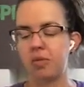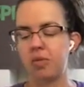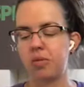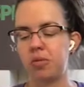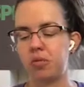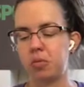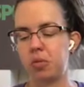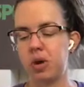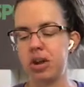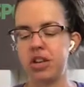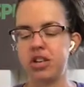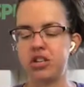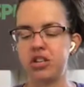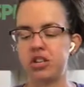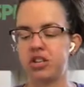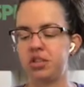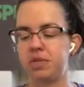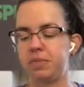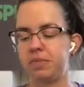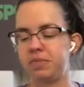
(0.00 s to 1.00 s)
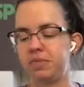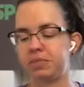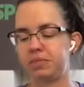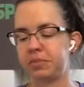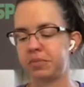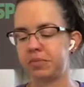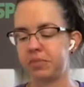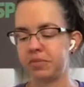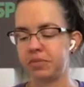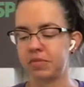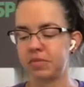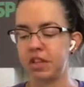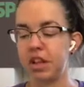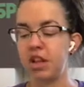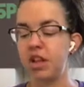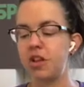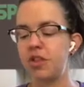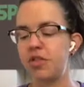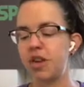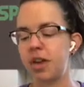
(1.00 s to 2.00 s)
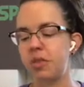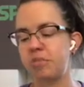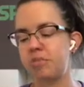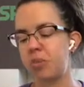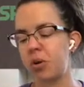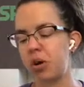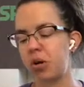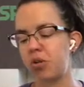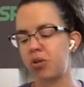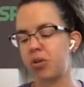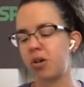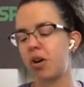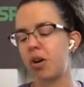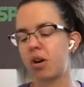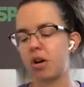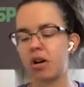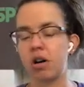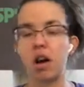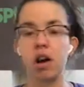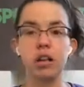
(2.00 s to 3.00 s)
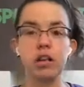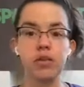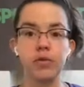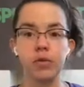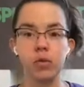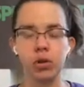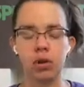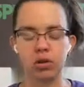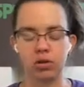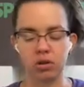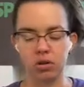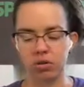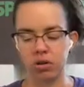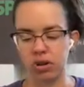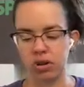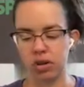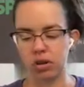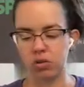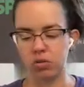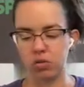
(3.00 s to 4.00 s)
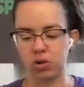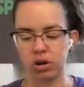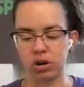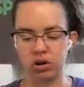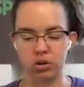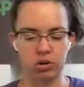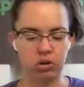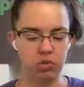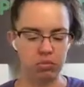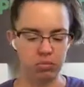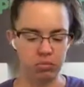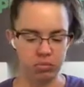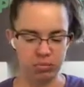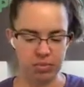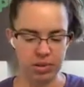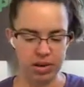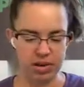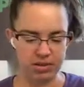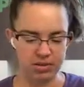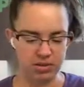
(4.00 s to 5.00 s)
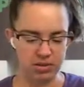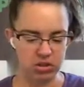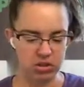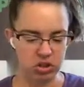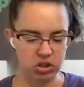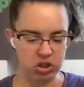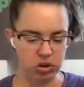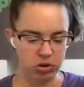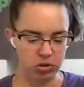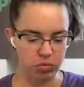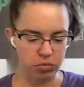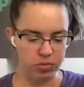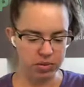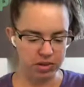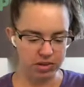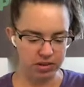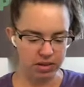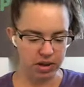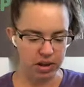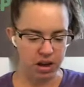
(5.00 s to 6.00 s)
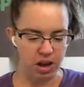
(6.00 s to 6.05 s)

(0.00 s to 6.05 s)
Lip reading: which they both are olive oil, coconut oil based soaps.